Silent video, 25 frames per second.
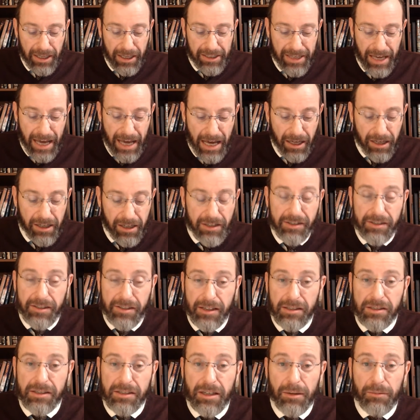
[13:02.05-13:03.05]
Kacha
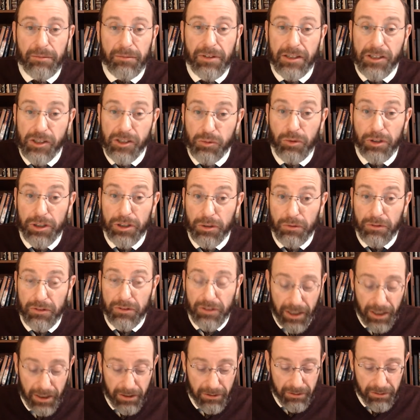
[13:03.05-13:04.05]
Sisam, this is what you
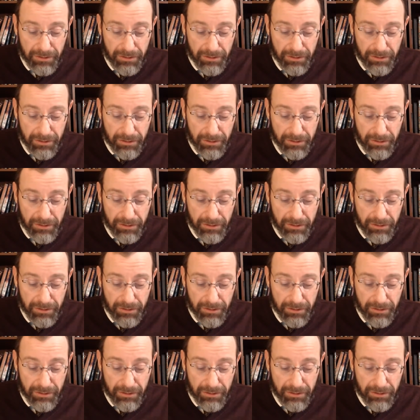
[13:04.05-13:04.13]
did?